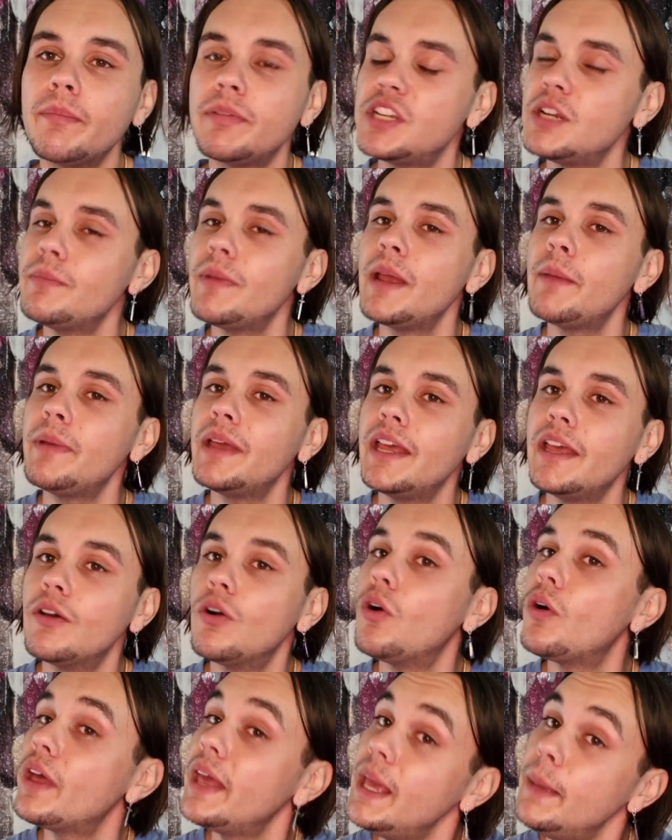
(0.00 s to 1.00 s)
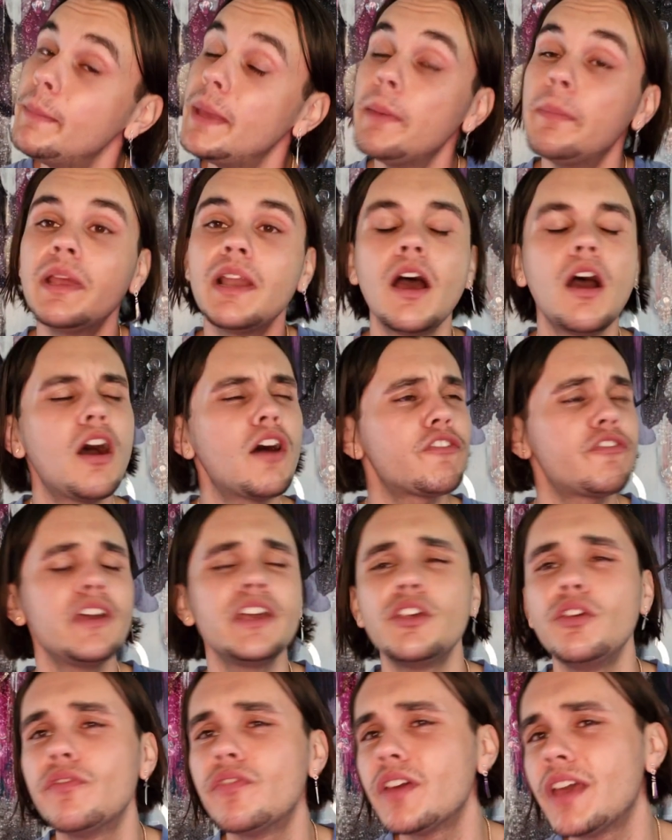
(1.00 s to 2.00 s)
she may be, or he may be like, oh,
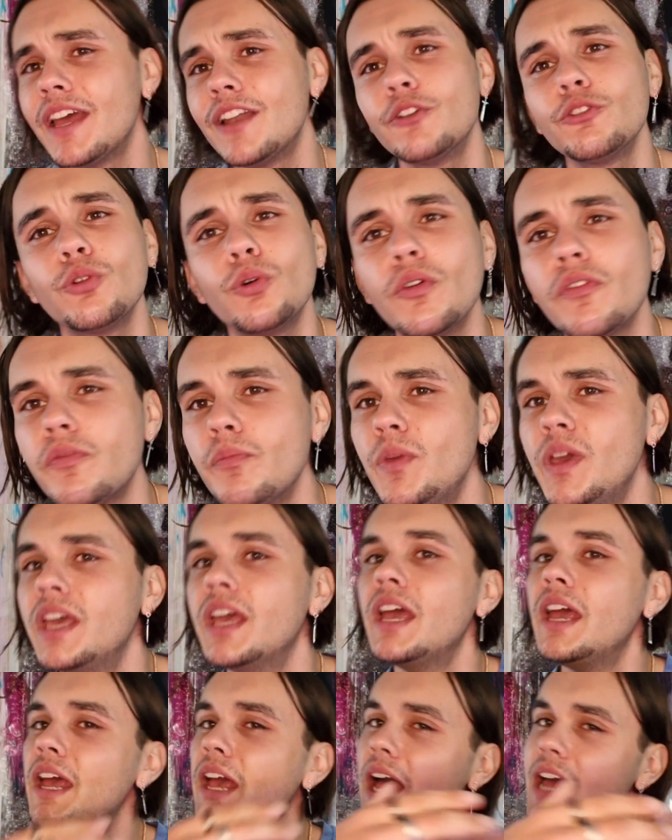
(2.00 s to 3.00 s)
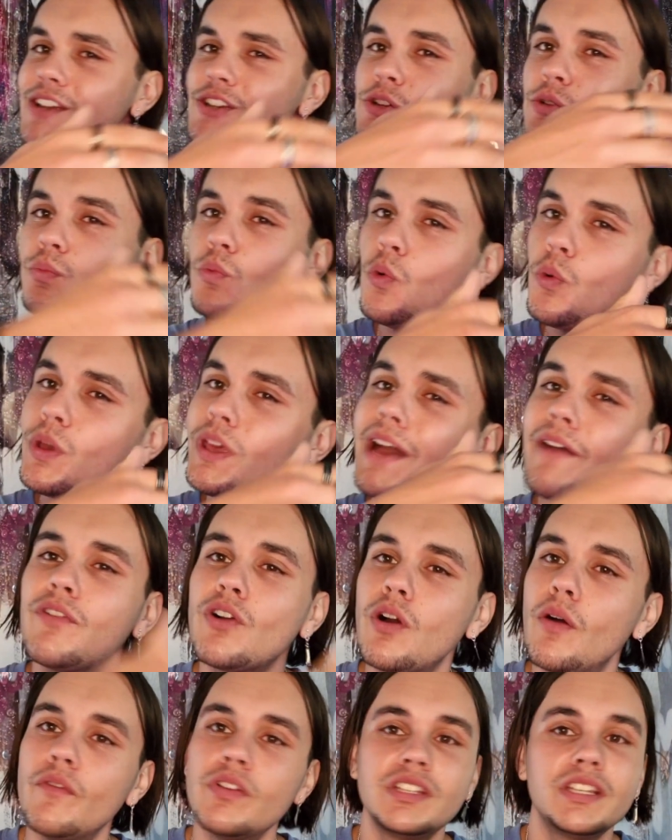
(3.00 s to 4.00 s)
thank you for getting a door for me, and you walk, you have
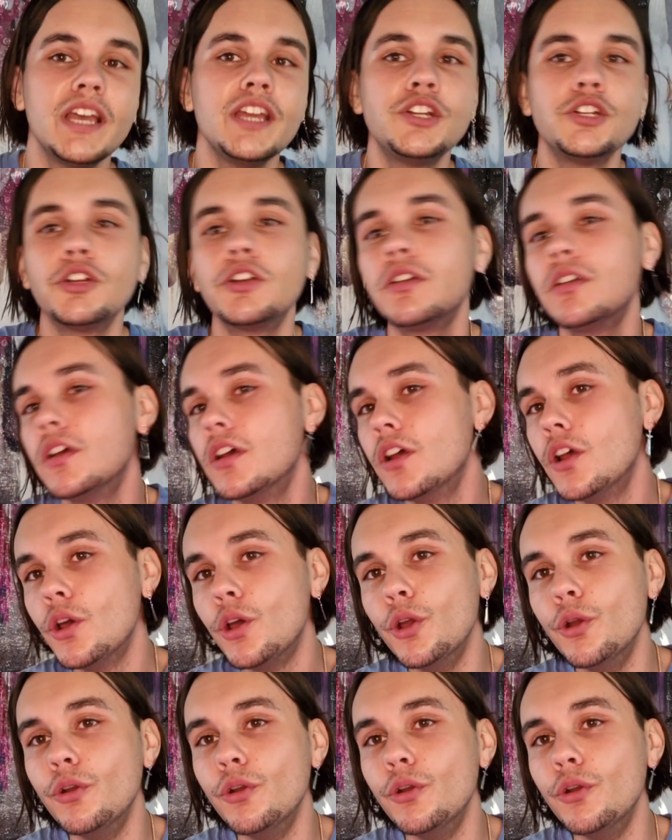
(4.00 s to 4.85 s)
a conversation.